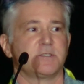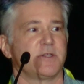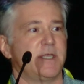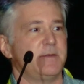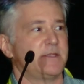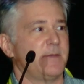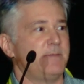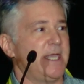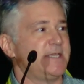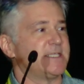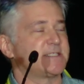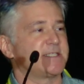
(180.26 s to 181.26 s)
they
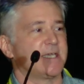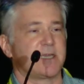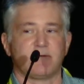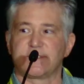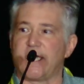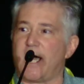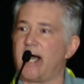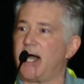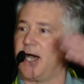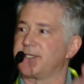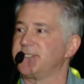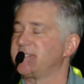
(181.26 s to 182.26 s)
made this thing that was the
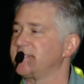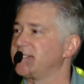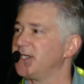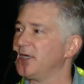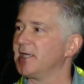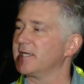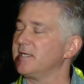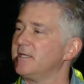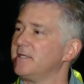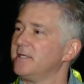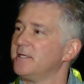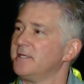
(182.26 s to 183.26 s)
aha to
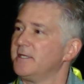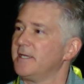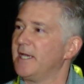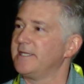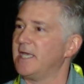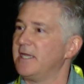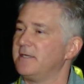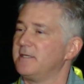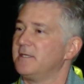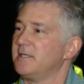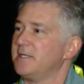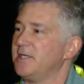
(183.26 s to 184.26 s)
cha-ching. And
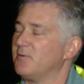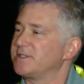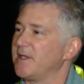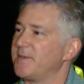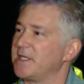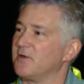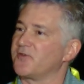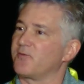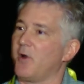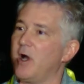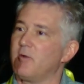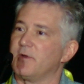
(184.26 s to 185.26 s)
then, when something goes
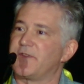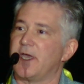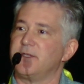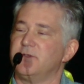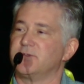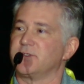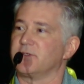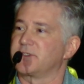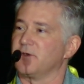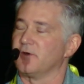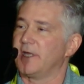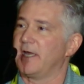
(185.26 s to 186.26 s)
wrong with that user
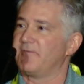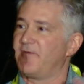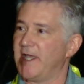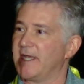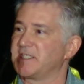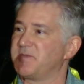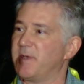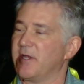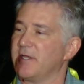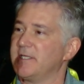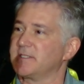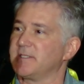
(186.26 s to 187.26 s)
or that fan
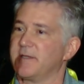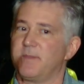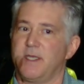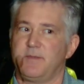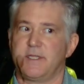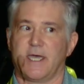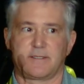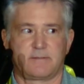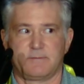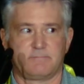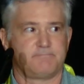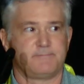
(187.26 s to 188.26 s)
experience, like maybe that
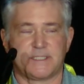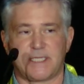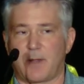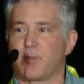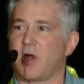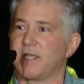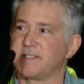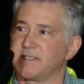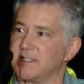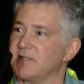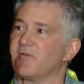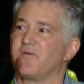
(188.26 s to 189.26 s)
is not
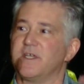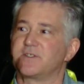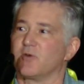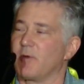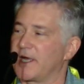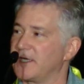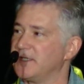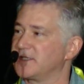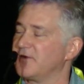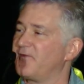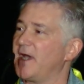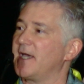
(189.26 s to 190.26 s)
processing their facial
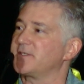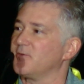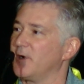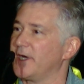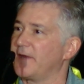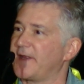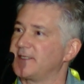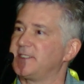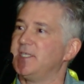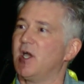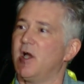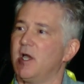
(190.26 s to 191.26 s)
recognition fast or whatnot, that's
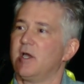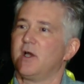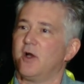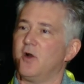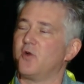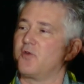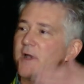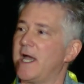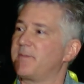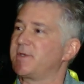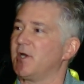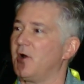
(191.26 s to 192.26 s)
the oh
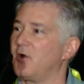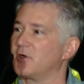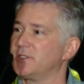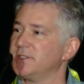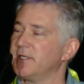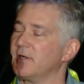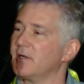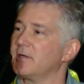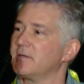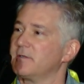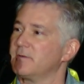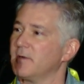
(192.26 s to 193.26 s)
crap to all clear,
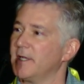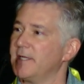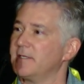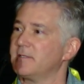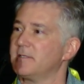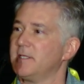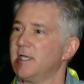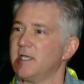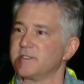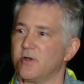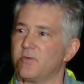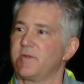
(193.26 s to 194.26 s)
right?
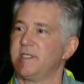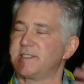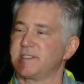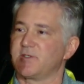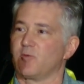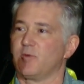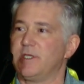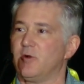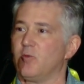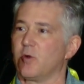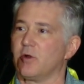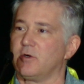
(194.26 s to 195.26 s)
So this is a
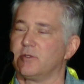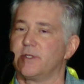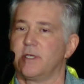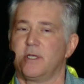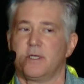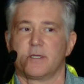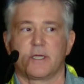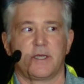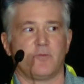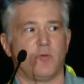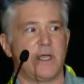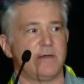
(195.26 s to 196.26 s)
real world kind
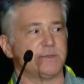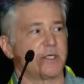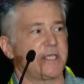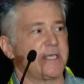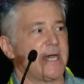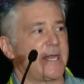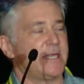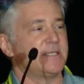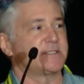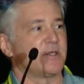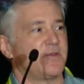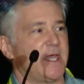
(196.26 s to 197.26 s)
of way of looking at it.
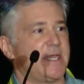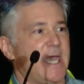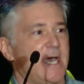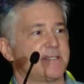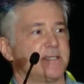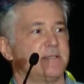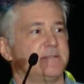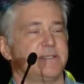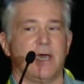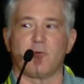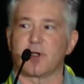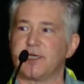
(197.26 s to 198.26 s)
And so then as a
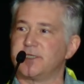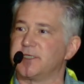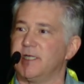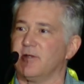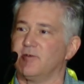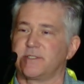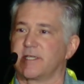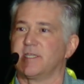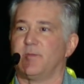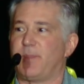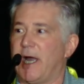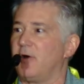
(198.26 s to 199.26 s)
network engineer who's like in
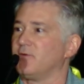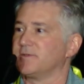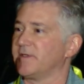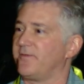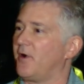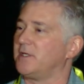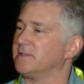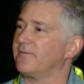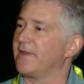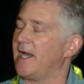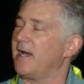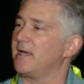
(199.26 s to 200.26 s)
the bowels of all of
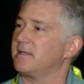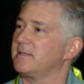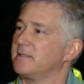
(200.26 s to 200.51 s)
that,